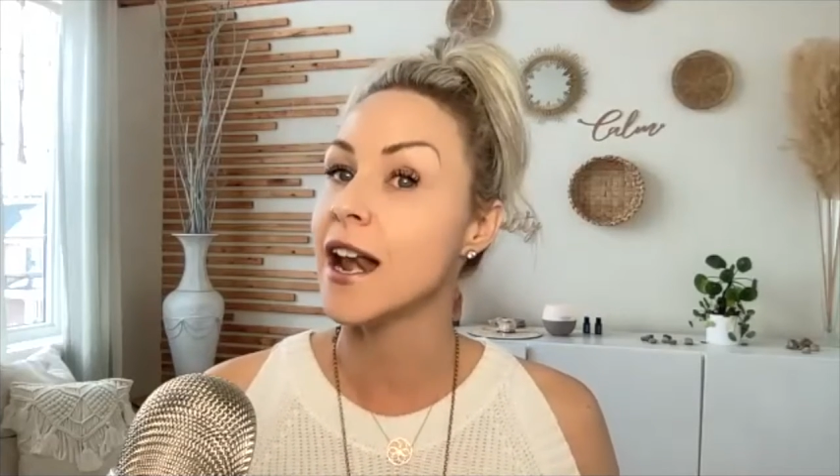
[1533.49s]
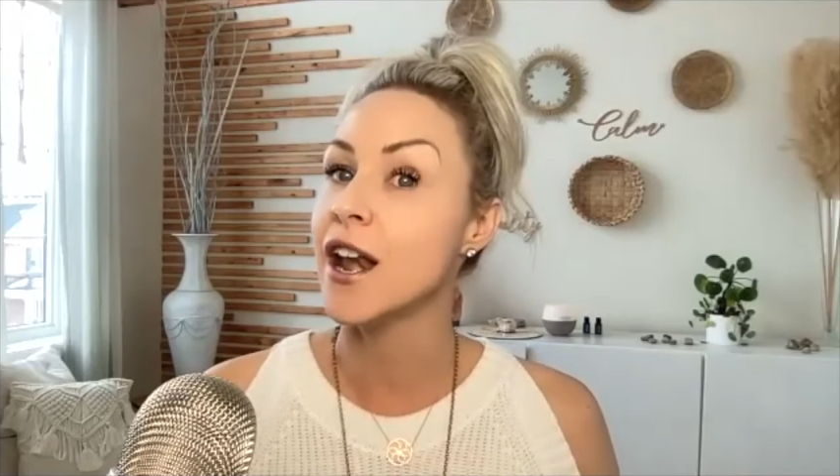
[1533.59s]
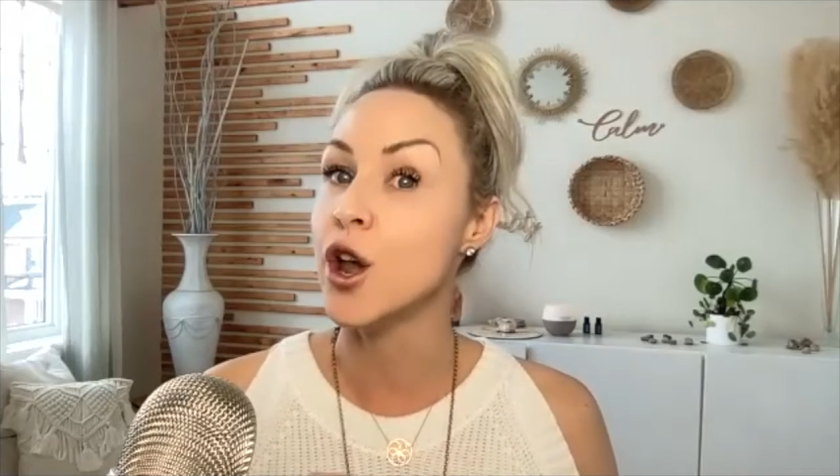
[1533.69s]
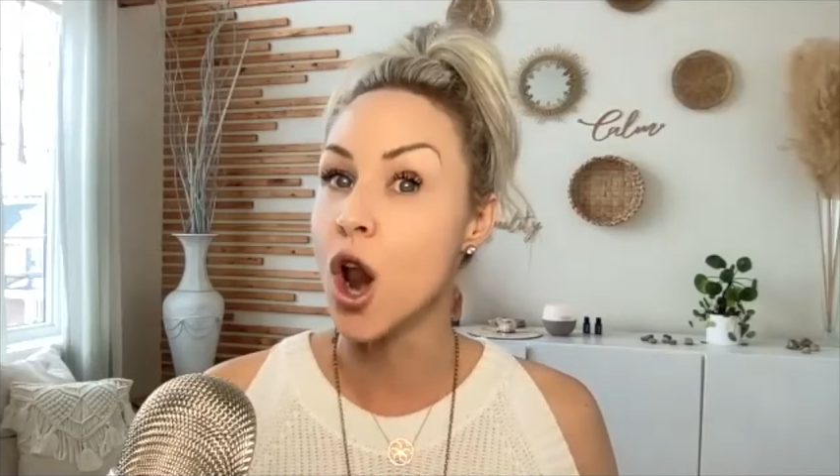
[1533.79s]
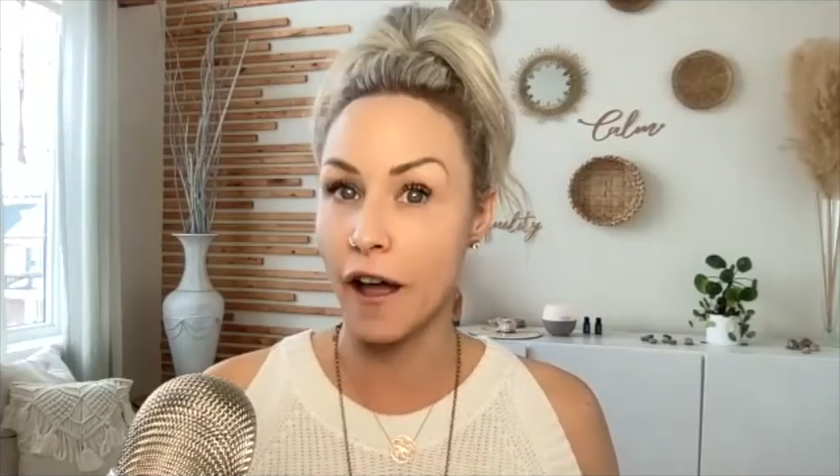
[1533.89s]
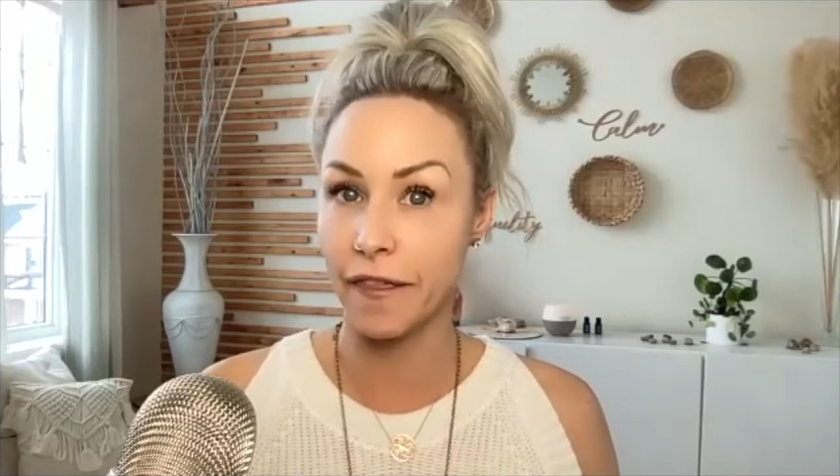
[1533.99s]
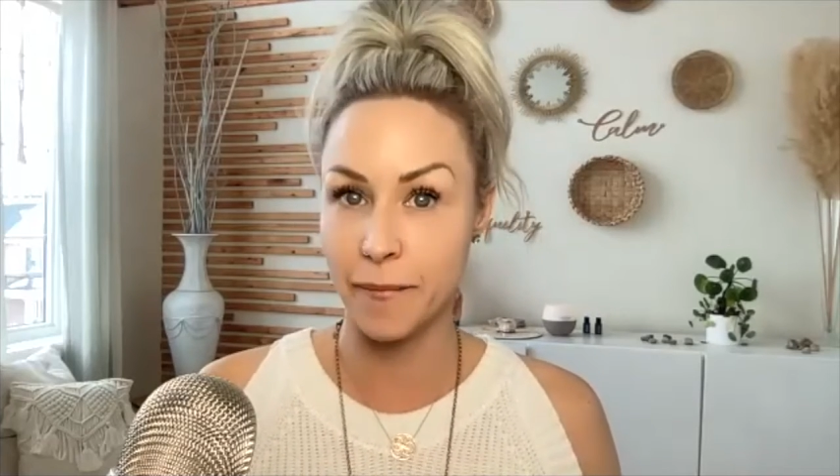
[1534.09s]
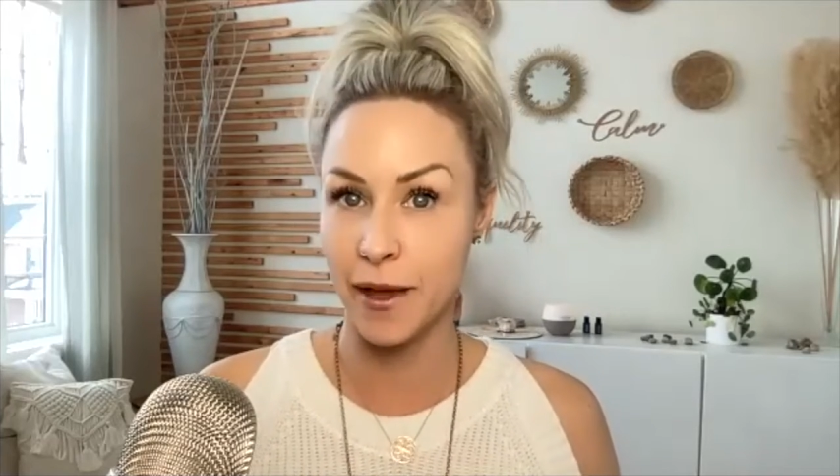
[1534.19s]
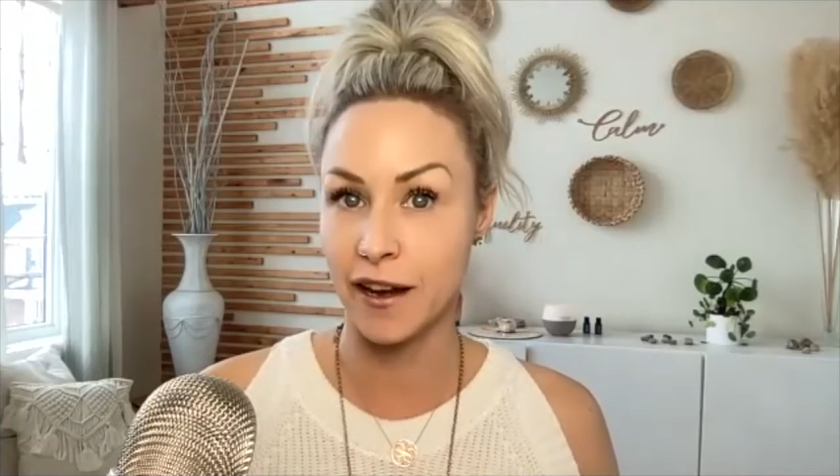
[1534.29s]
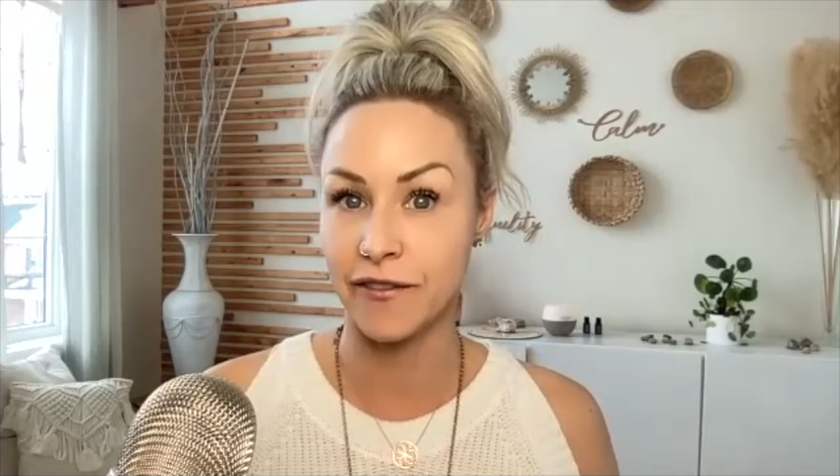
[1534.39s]
not the
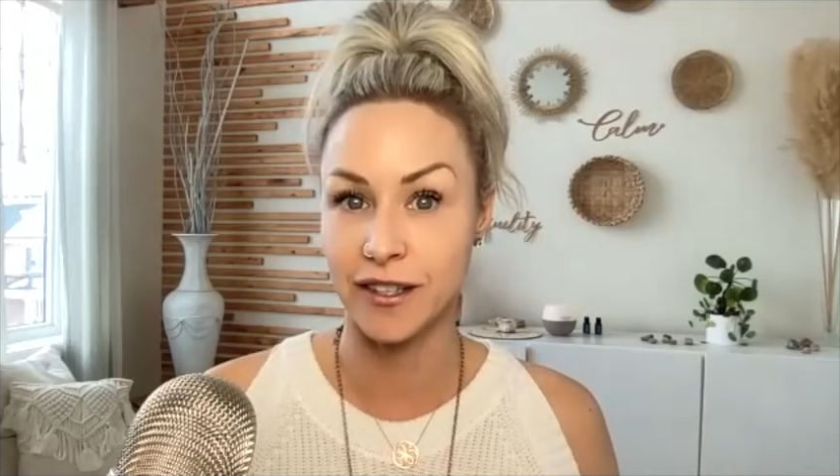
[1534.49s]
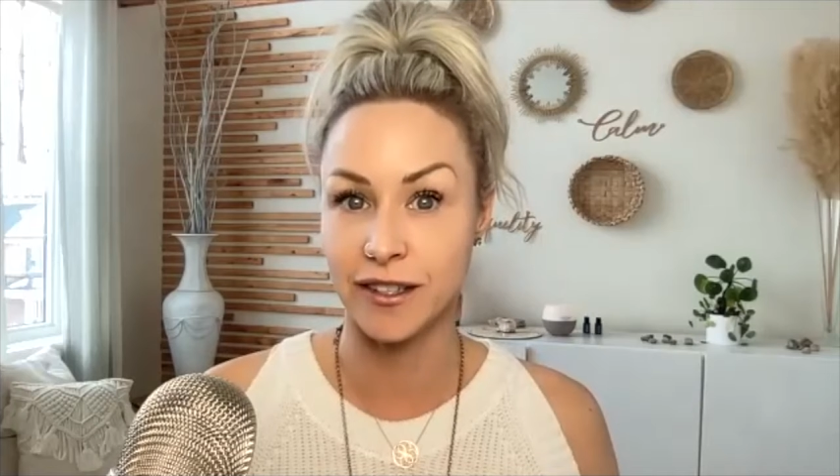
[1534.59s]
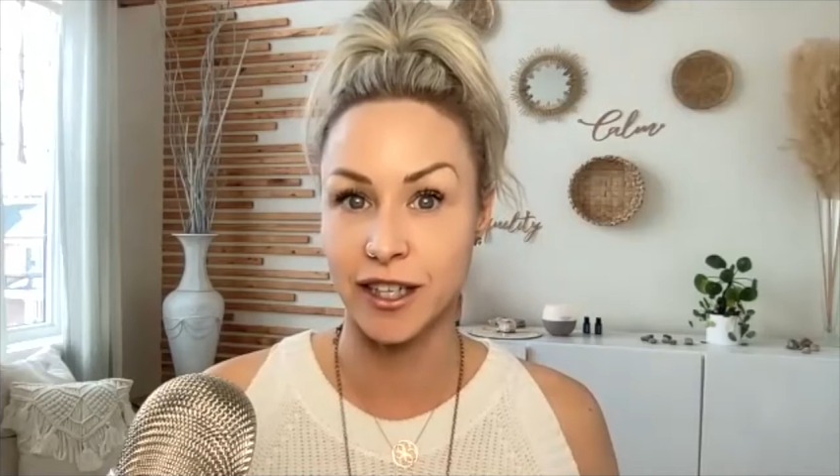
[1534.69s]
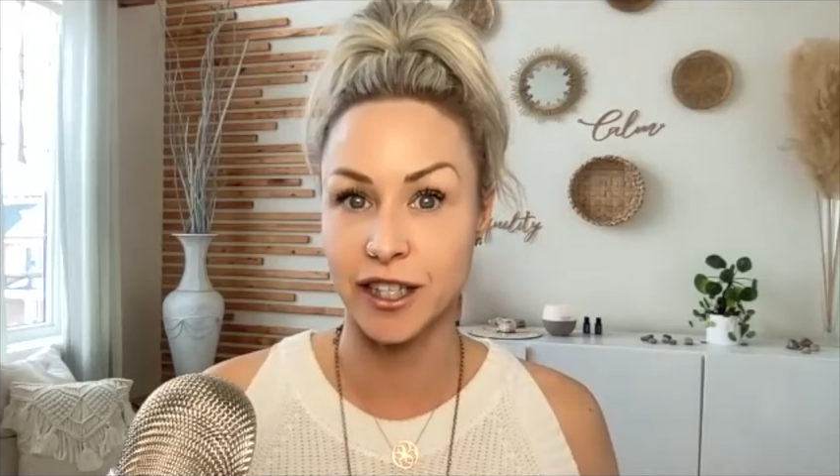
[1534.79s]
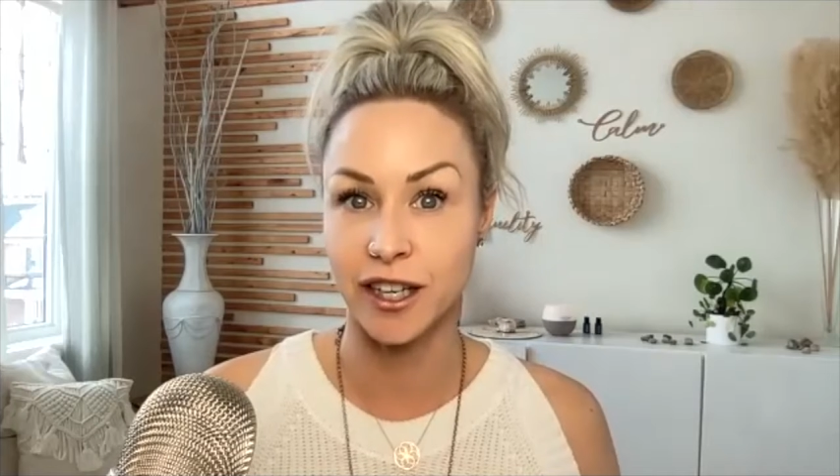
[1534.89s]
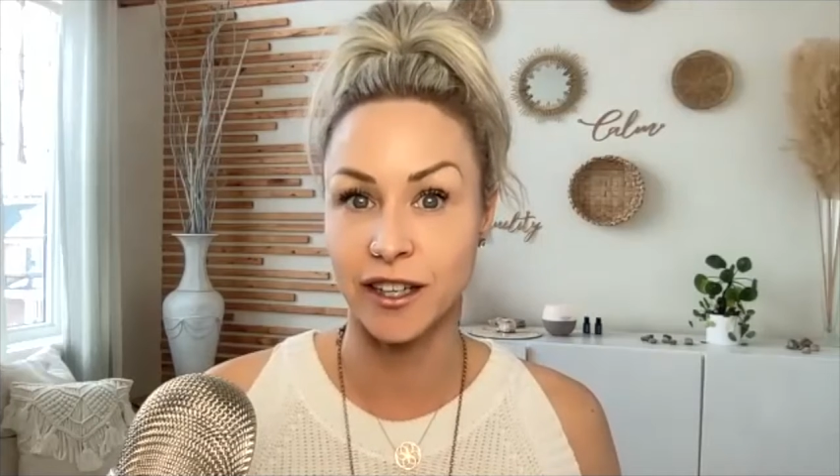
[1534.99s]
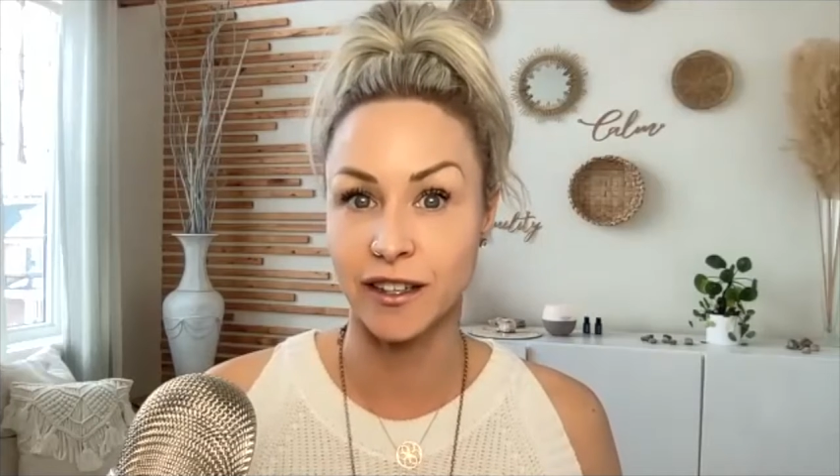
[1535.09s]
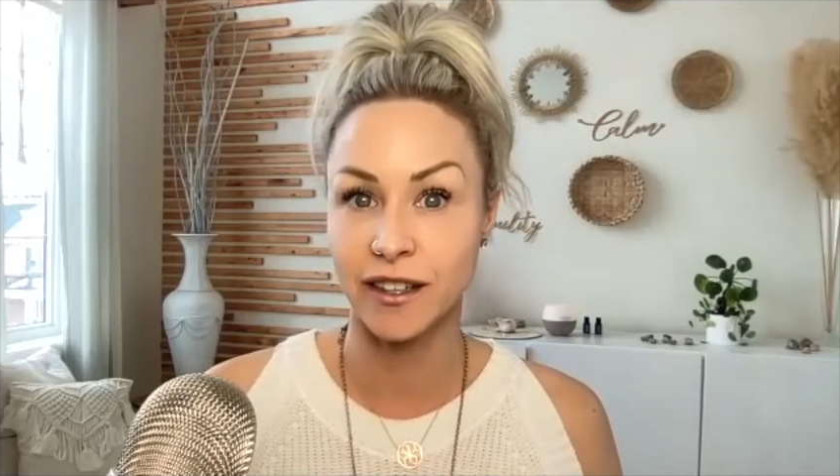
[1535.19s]
manifestation.